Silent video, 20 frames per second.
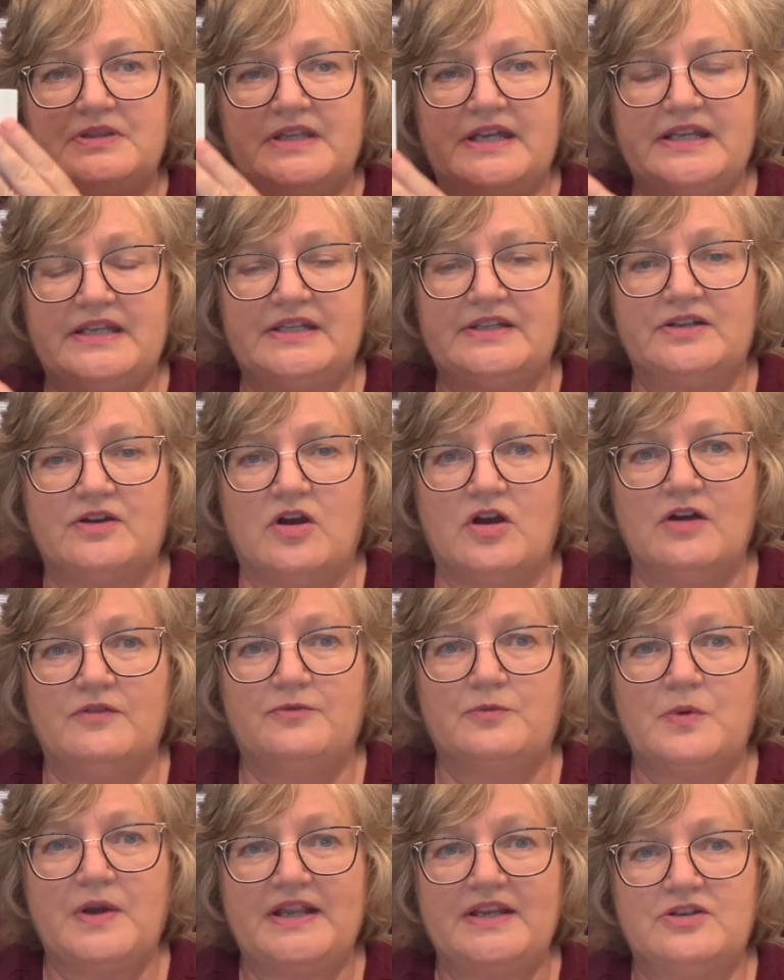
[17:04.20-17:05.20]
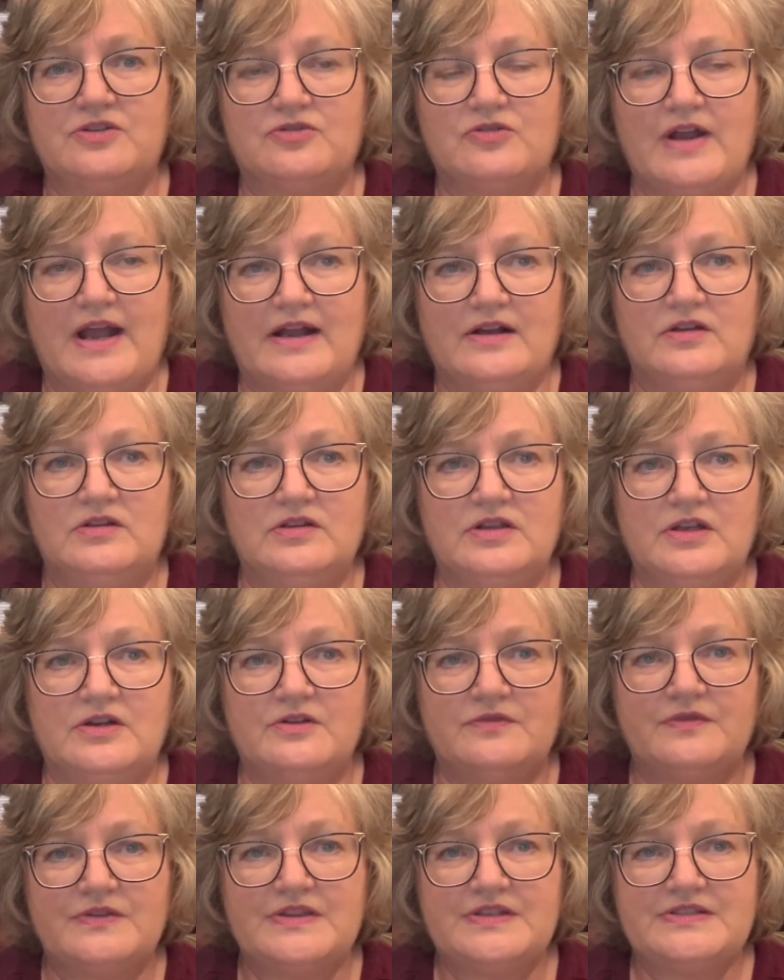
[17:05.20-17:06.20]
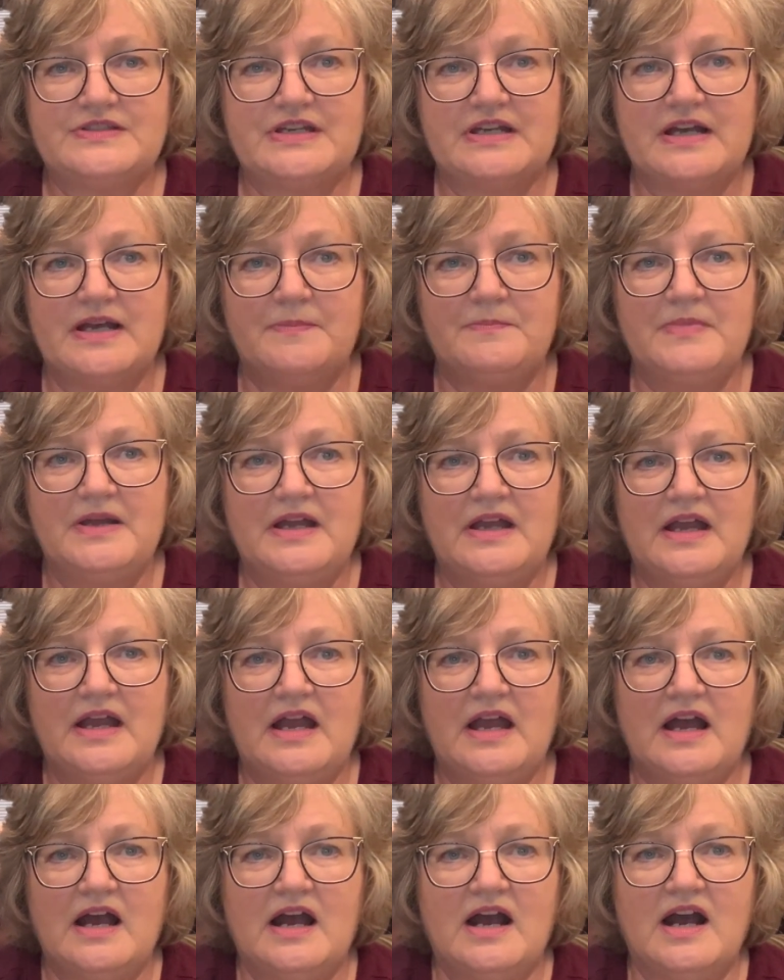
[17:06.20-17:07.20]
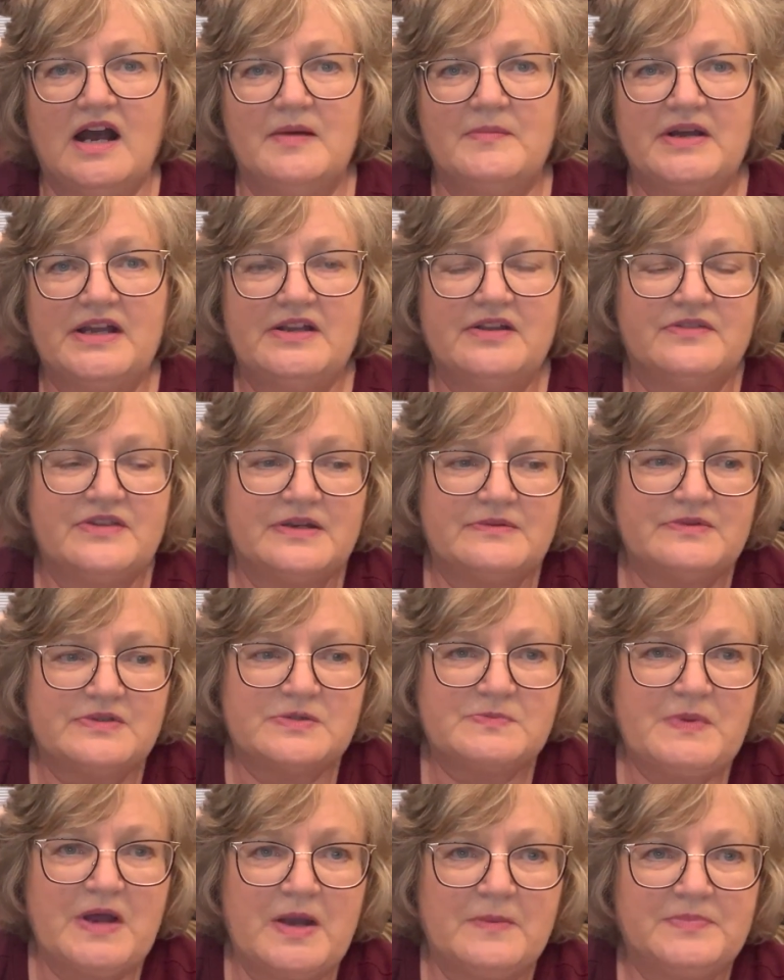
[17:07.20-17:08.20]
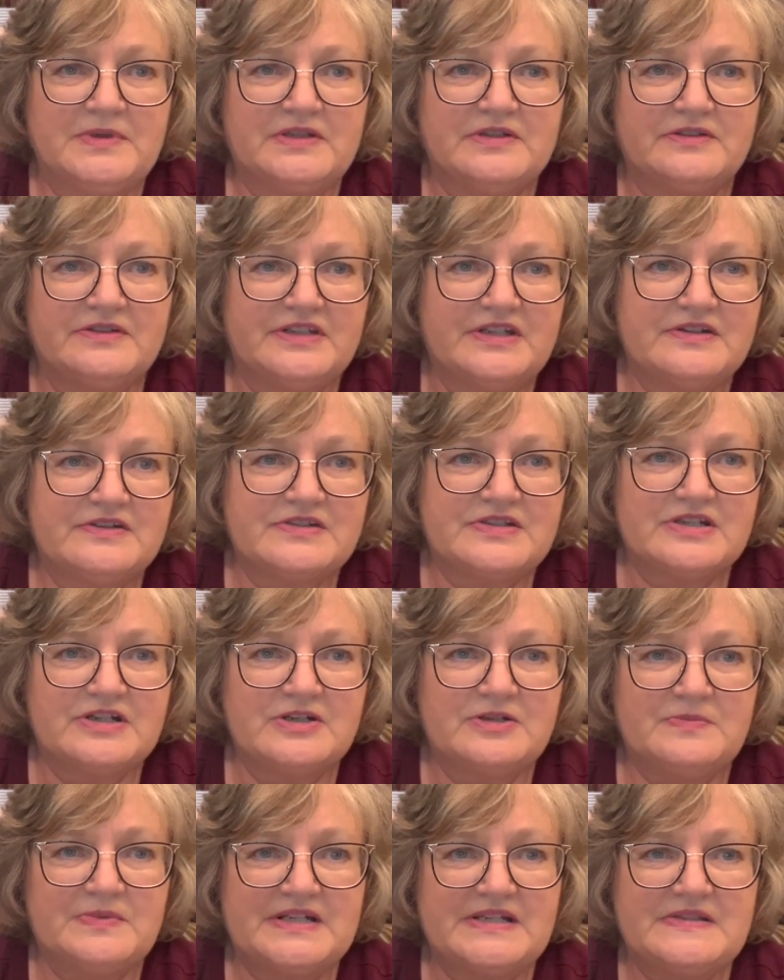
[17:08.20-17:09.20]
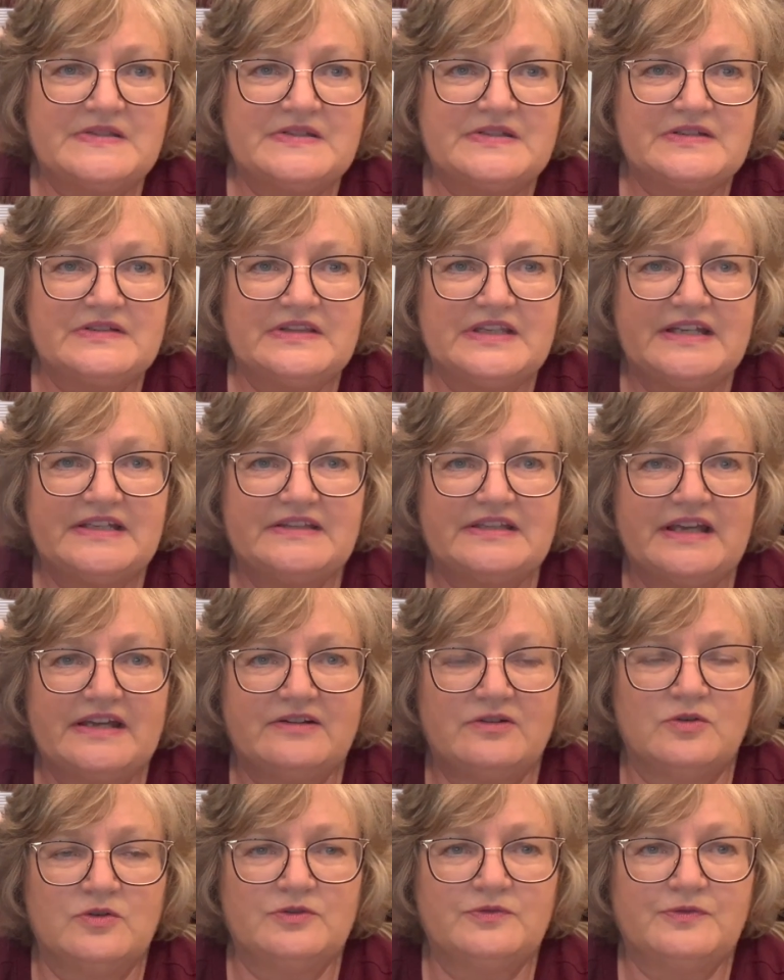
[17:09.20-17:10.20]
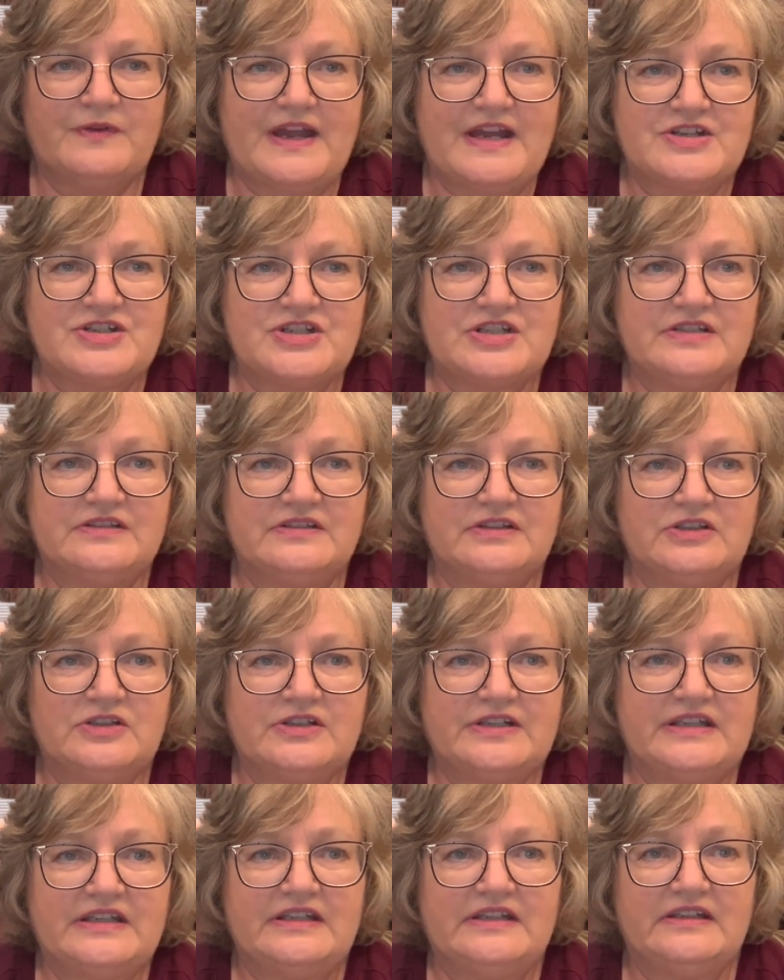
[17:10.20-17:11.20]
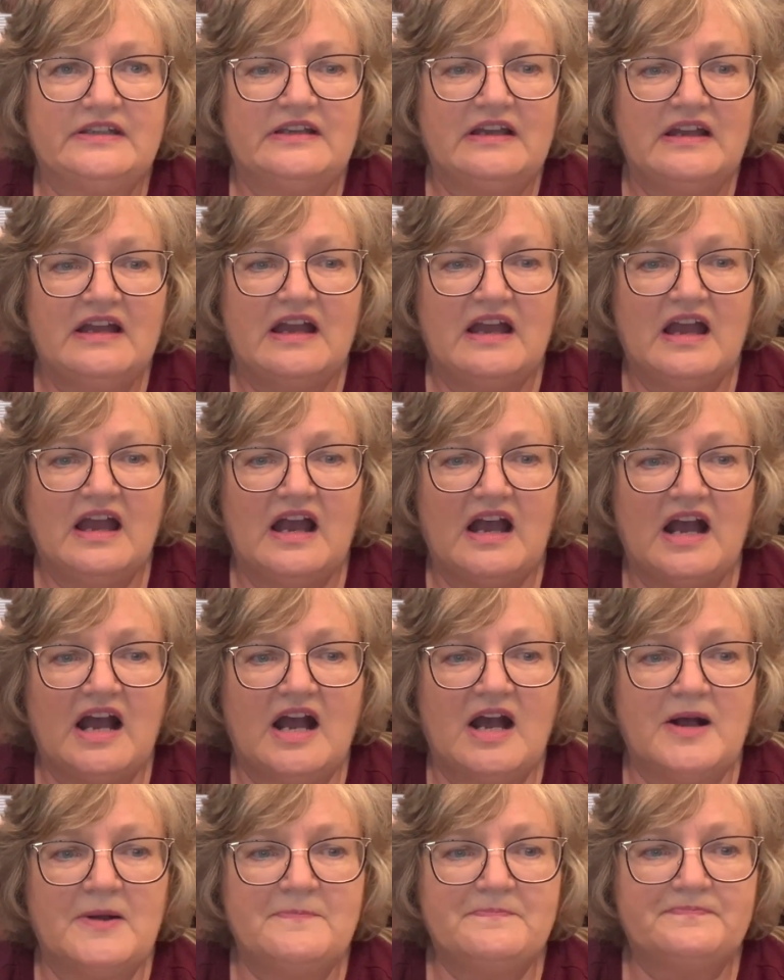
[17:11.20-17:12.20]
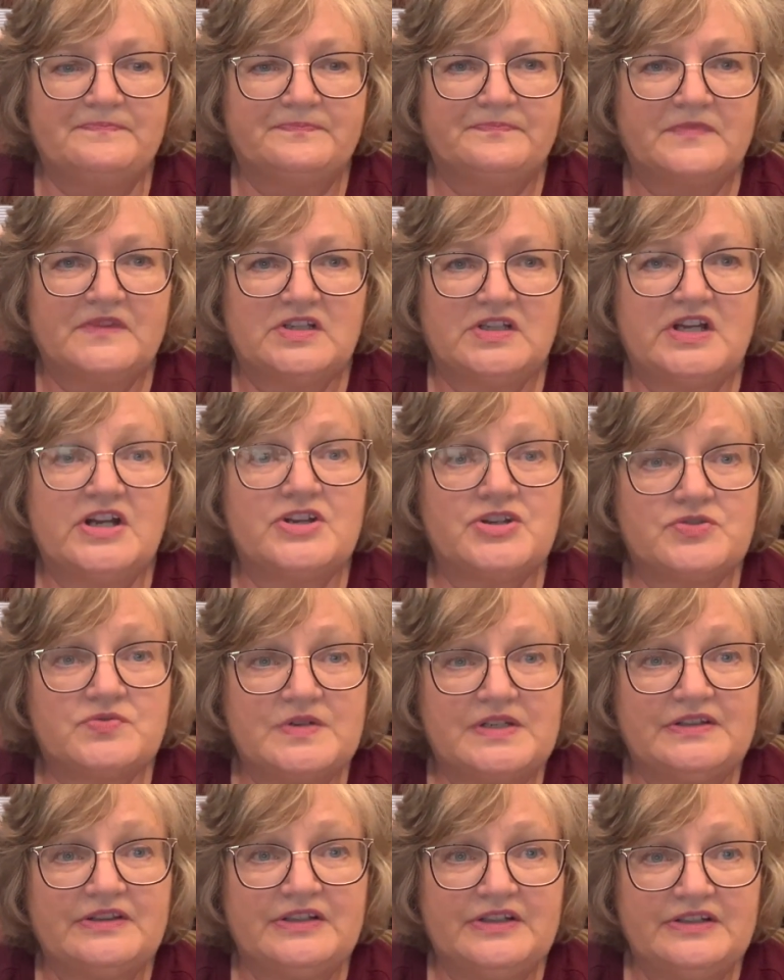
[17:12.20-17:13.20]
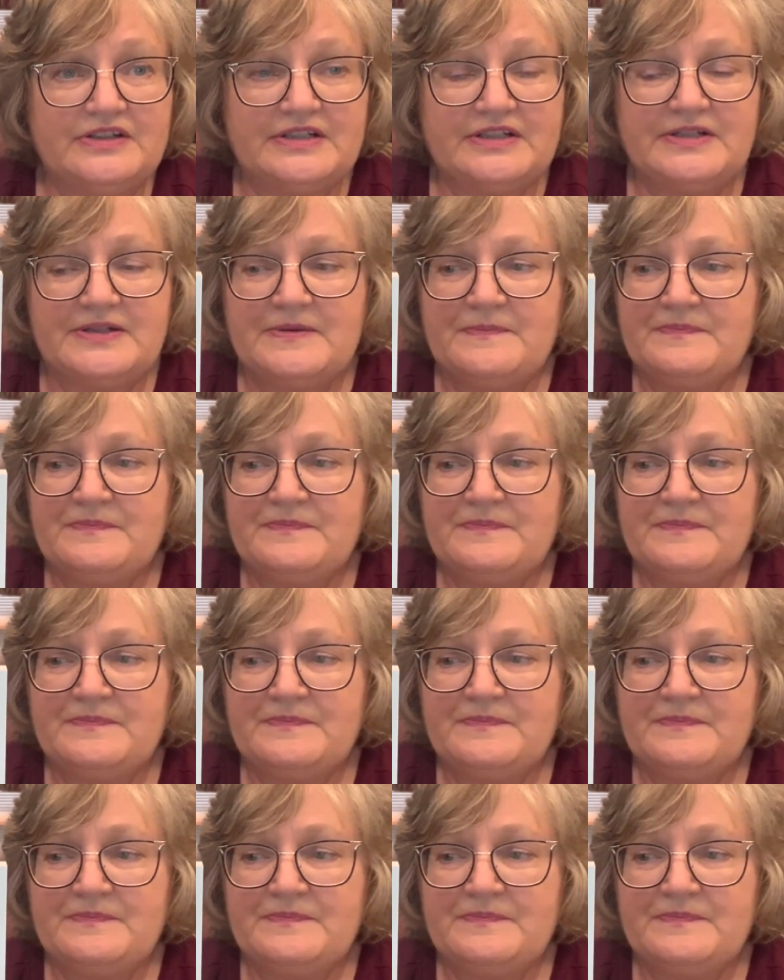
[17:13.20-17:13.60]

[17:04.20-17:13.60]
like an off-white crackle over the top. I know that was popular years ago, but I still like that old-fashioned looking country look.